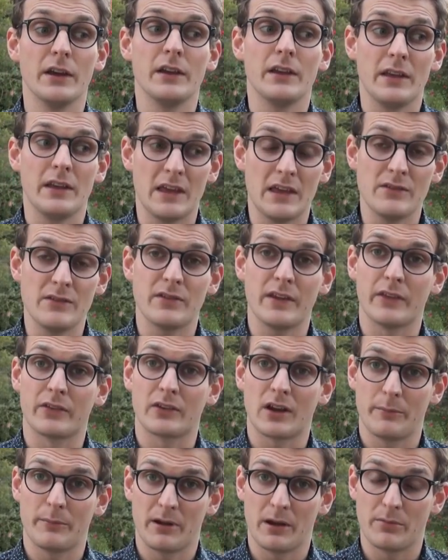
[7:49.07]
Eve is
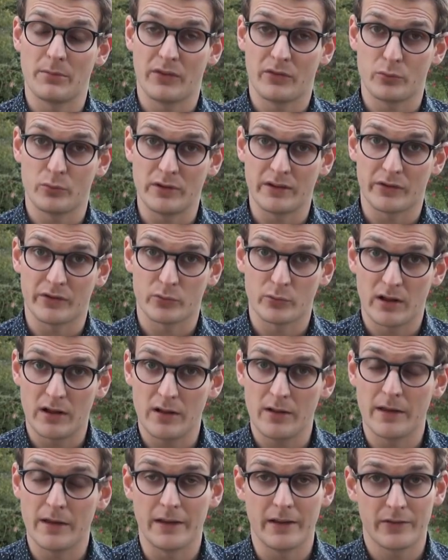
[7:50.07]
coming up this week as
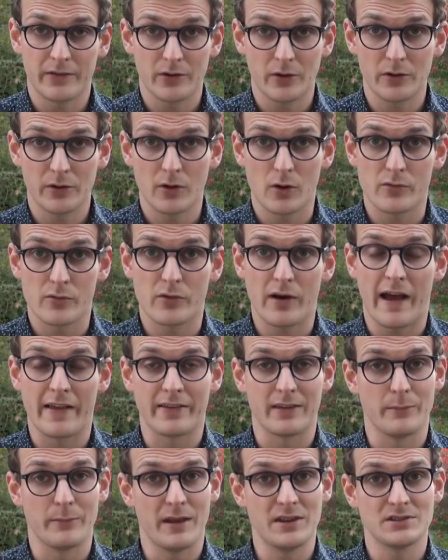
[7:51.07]
well. It is going over,
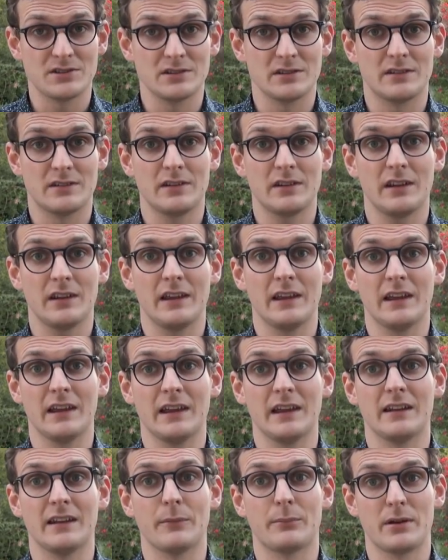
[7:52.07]
as I mentioned
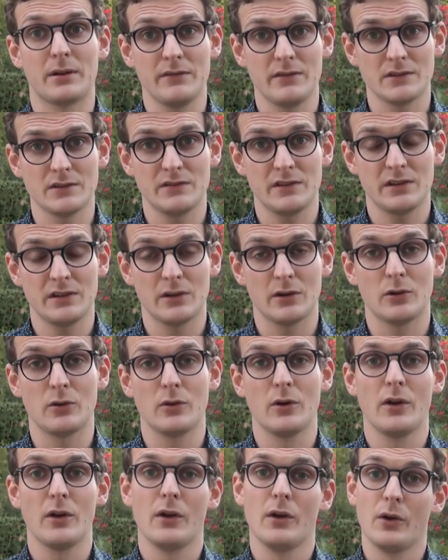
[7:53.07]
in a previous video,
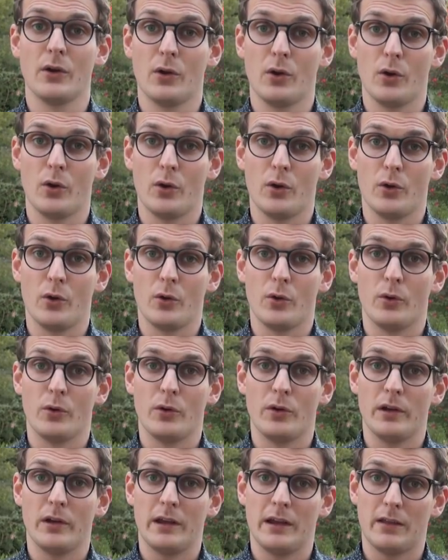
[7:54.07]

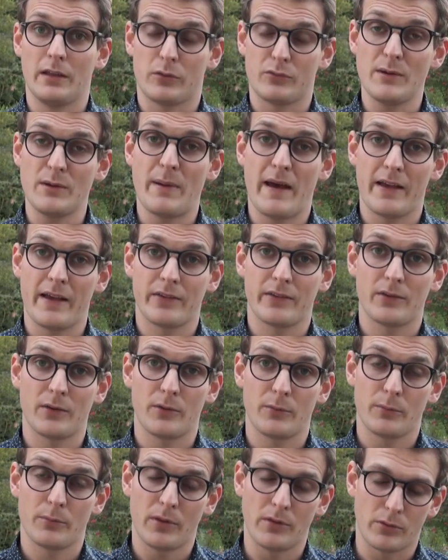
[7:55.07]
in three
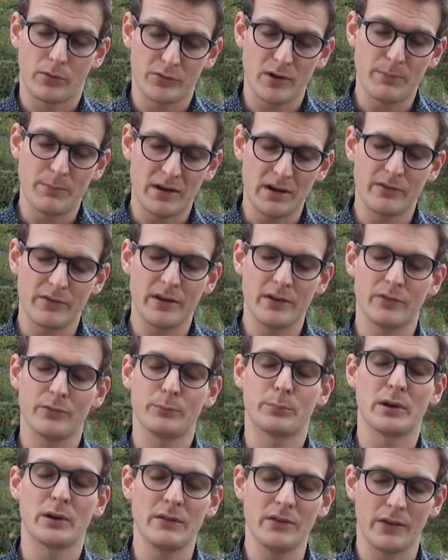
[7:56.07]

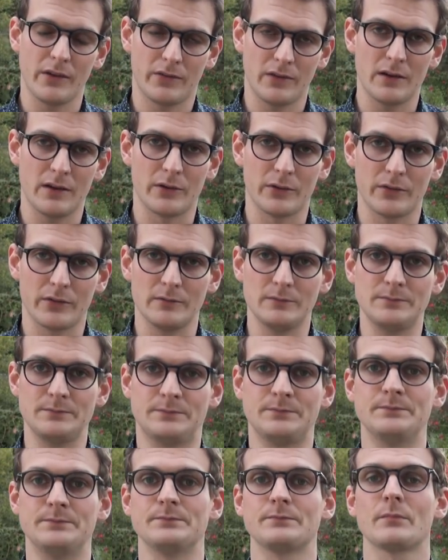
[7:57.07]
previous years,
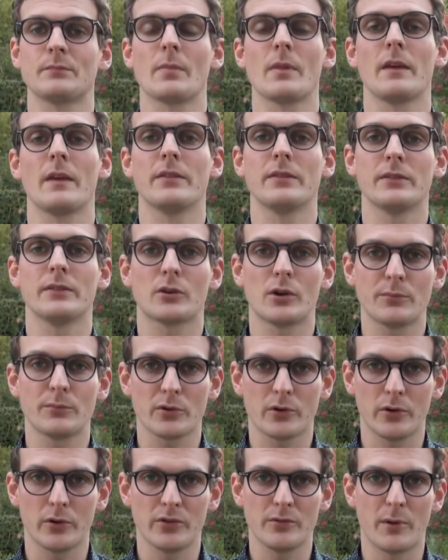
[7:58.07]

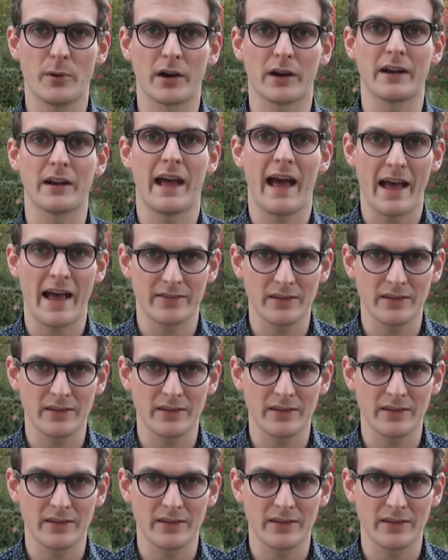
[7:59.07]
cryptocurrency market has